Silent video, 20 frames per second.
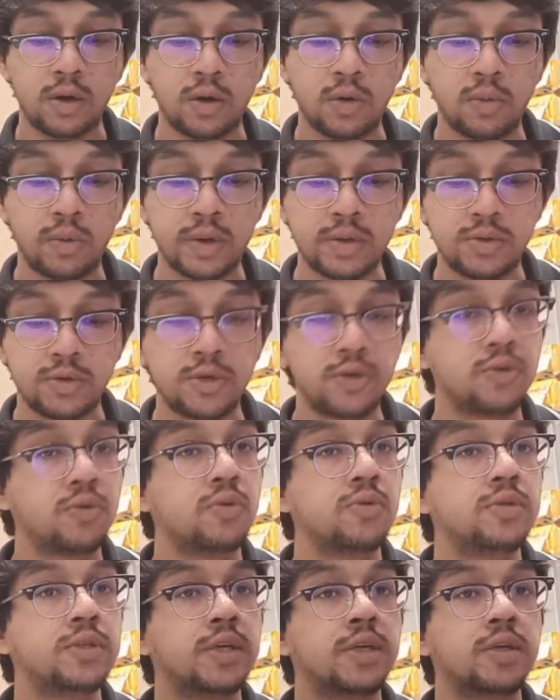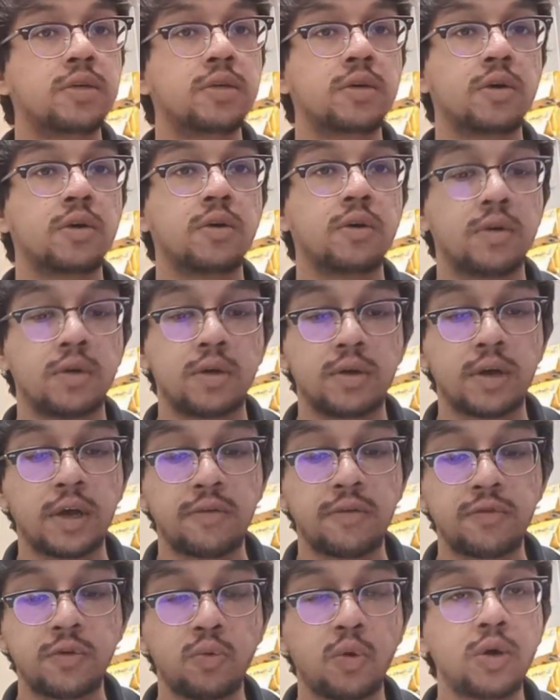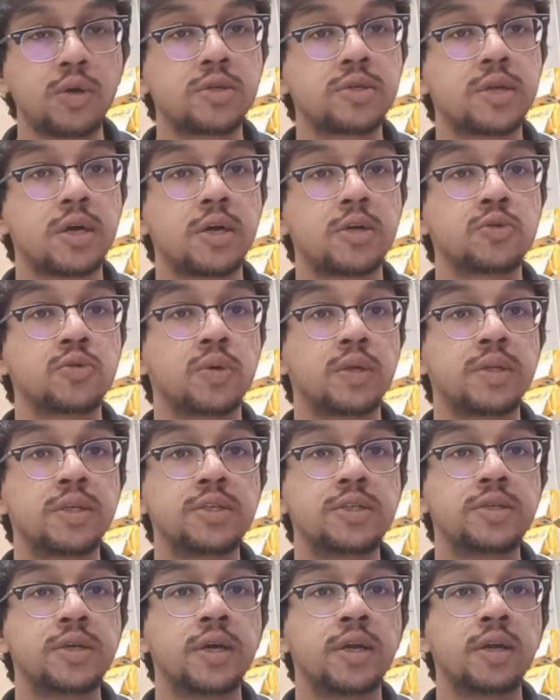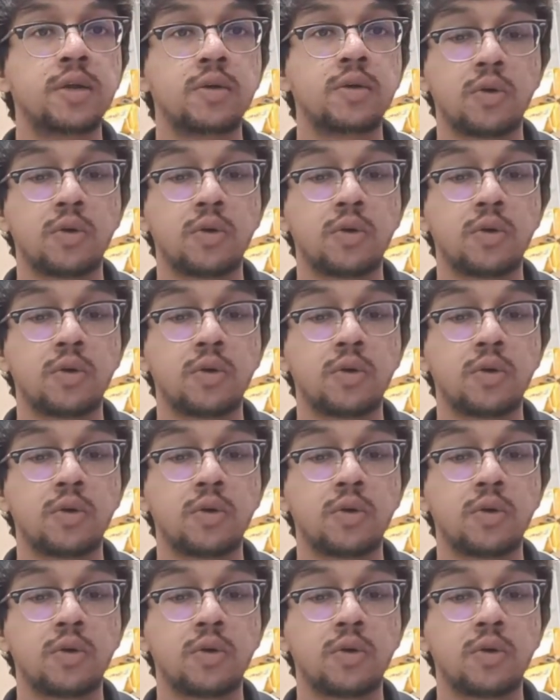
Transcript: What do you think? Have you watched Swades yet,